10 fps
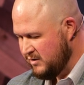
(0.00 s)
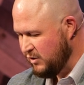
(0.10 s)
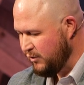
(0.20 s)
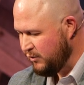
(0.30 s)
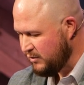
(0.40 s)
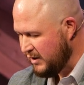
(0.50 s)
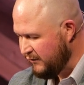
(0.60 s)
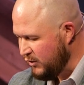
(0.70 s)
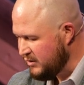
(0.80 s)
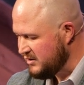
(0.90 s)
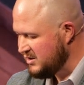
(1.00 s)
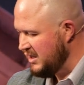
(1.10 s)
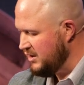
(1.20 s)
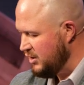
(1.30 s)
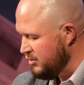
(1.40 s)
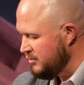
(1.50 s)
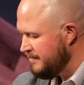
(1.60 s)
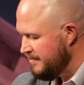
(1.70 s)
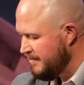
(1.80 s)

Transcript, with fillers: So if you continue,